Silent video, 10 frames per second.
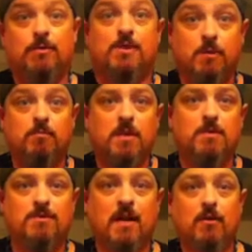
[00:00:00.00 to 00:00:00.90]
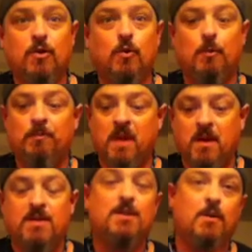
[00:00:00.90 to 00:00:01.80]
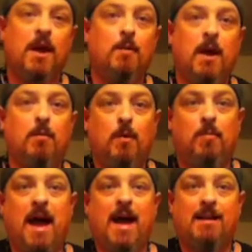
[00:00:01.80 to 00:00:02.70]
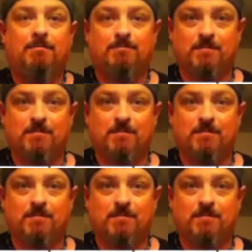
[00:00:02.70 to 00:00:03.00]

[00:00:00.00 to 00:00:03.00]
So it was rather cool. So anyway, we're back,